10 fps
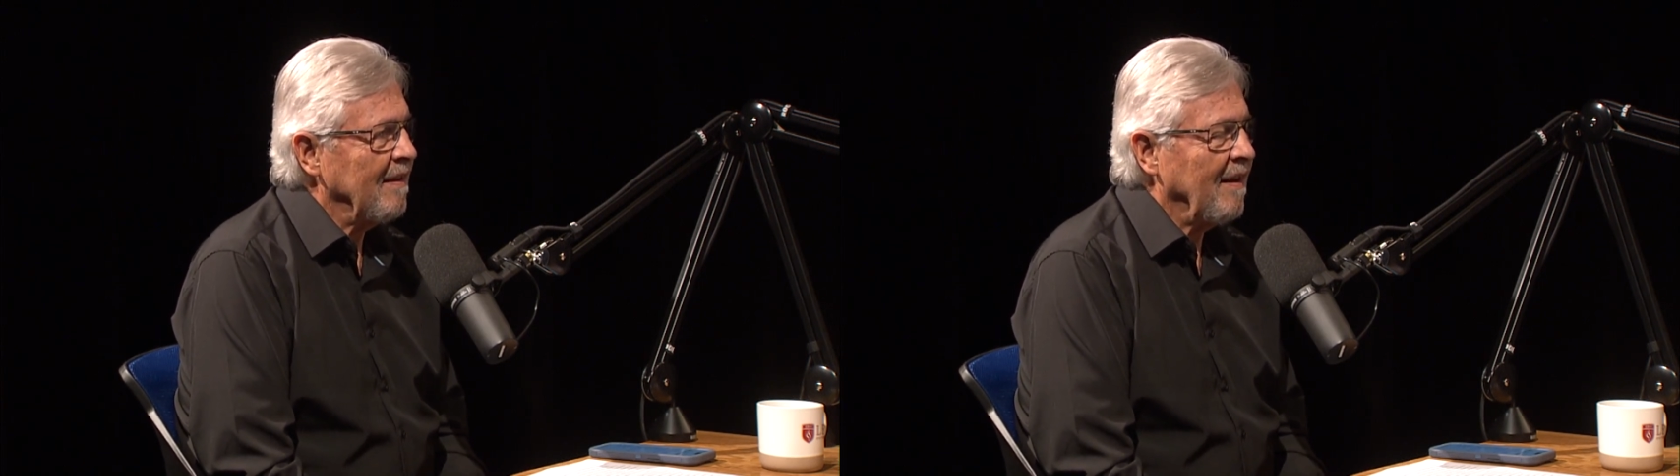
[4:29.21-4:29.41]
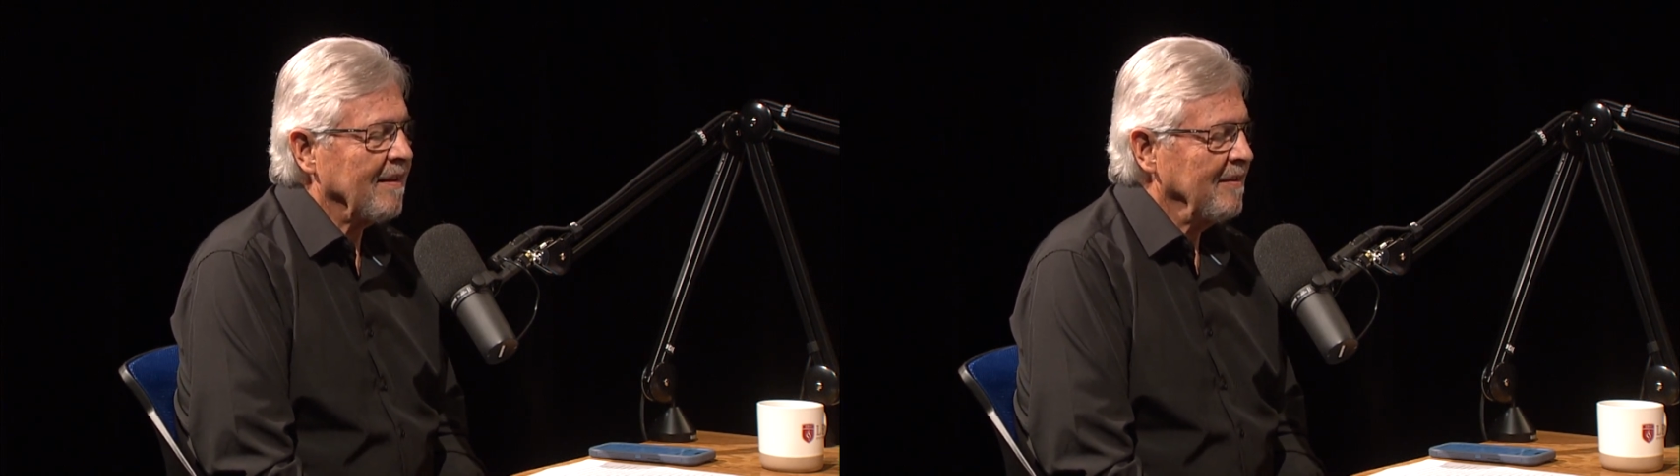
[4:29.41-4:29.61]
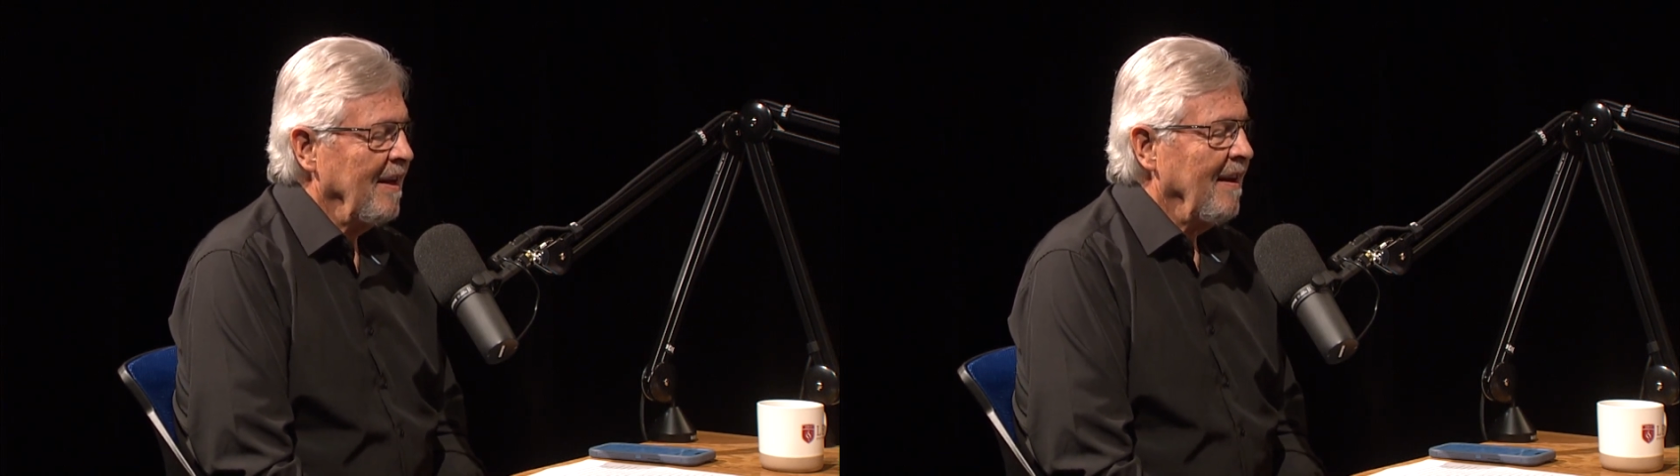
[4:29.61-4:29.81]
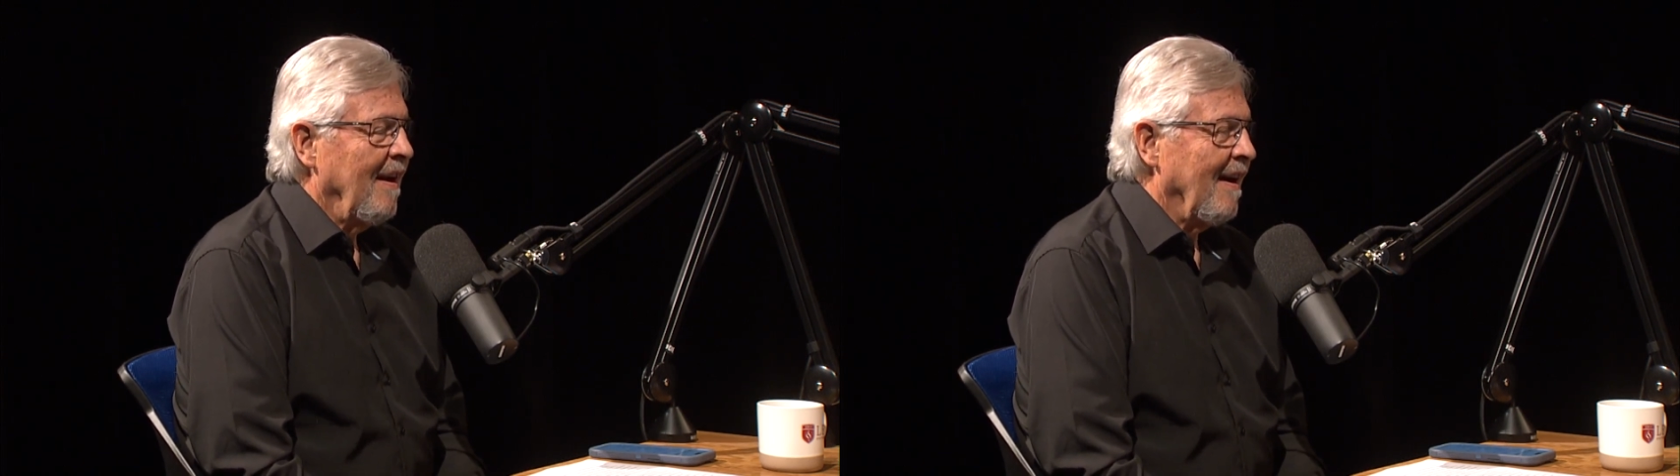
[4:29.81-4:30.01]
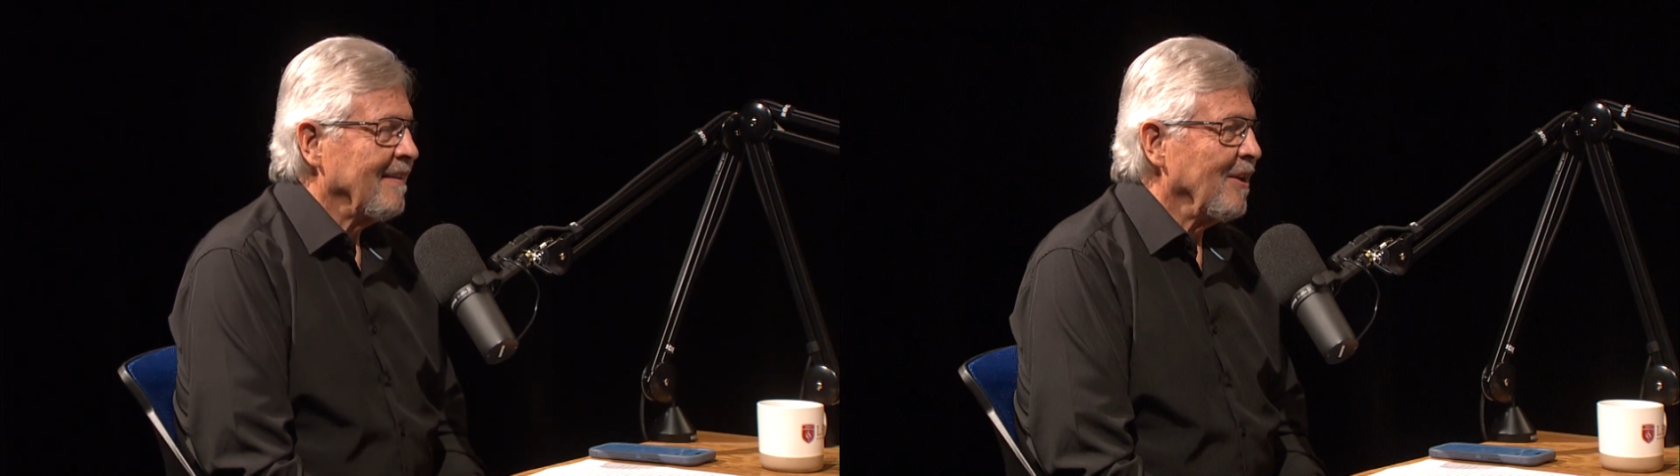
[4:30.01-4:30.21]
And I
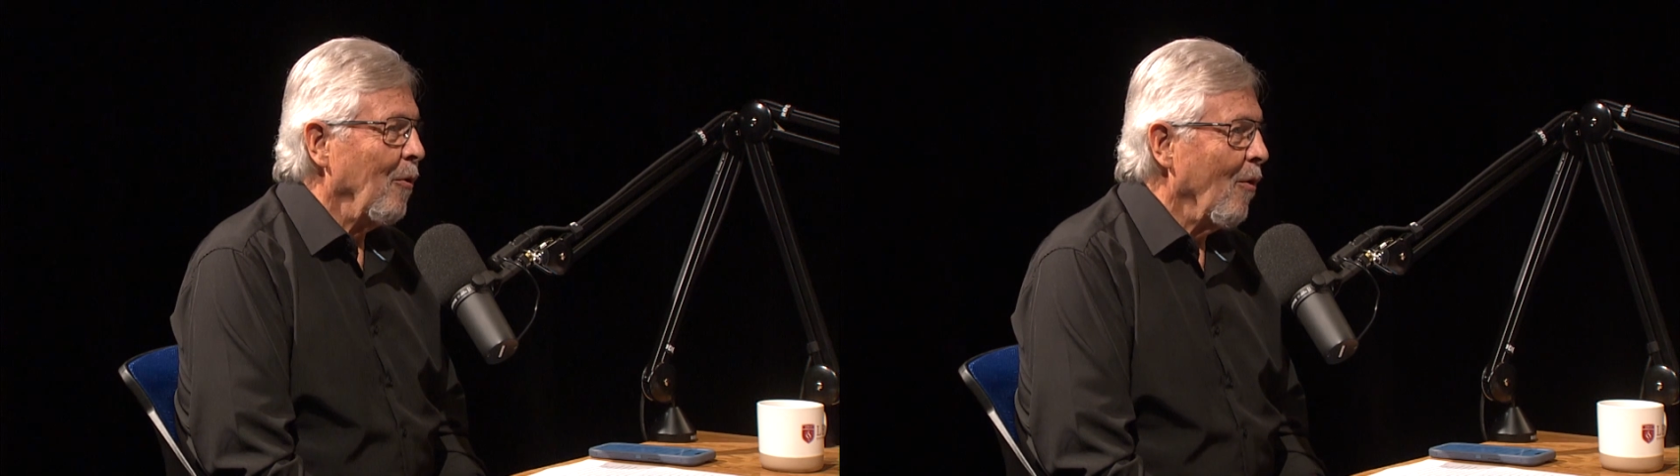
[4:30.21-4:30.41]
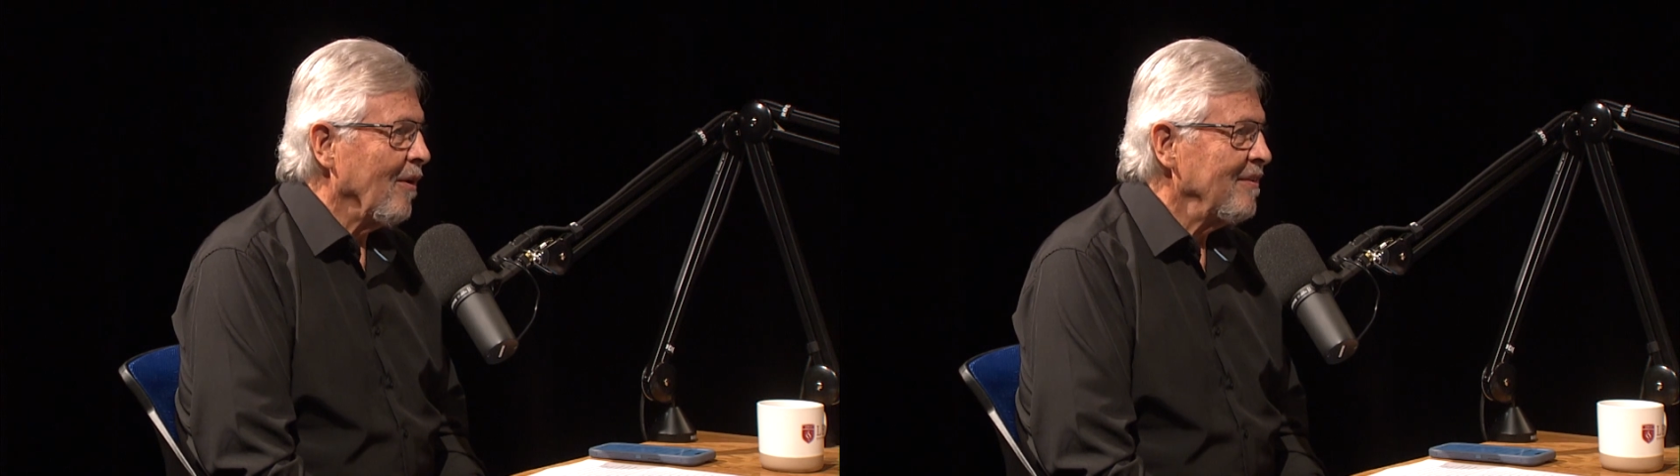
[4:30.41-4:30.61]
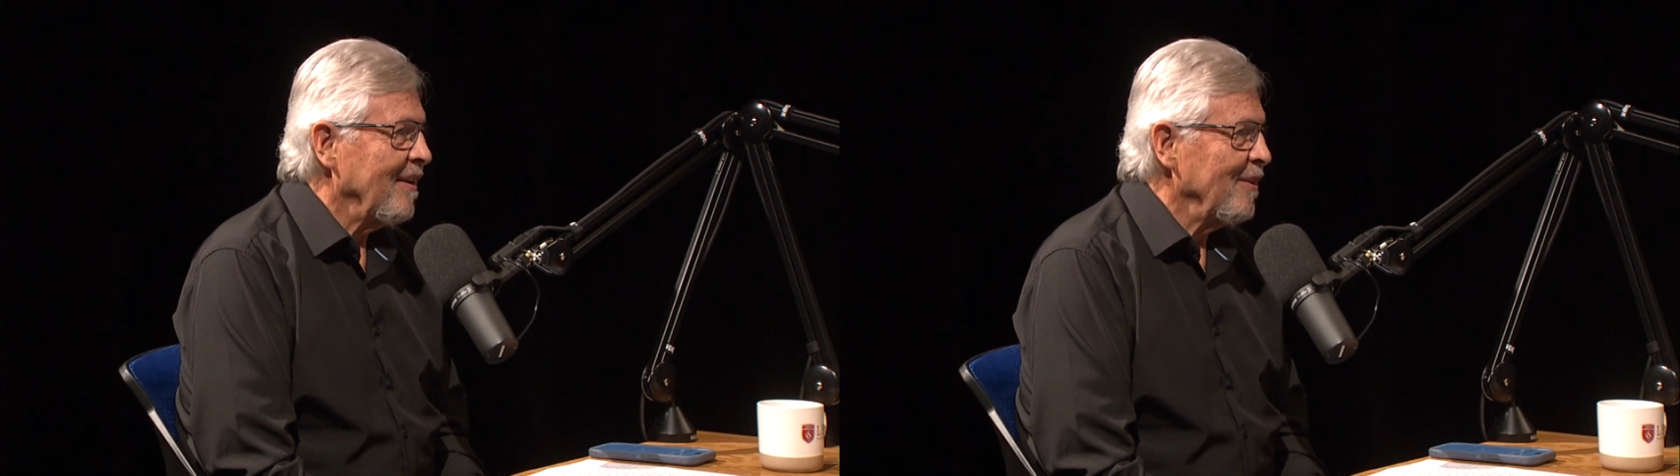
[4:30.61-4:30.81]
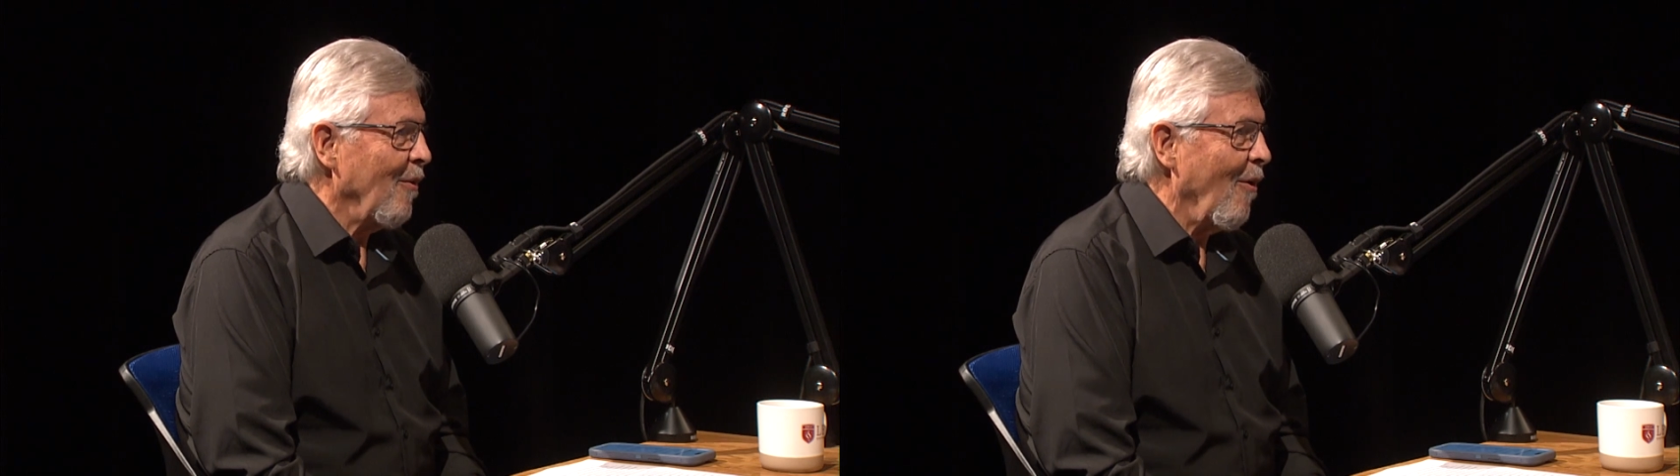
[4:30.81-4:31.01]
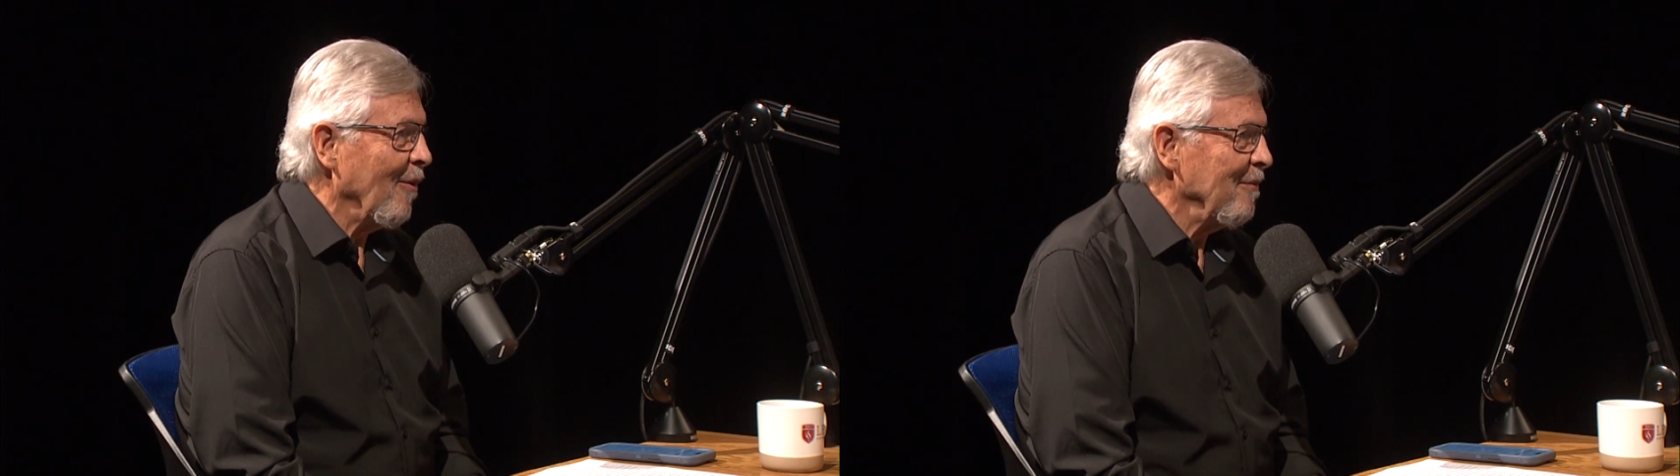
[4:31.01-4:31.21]
could go on and tell you all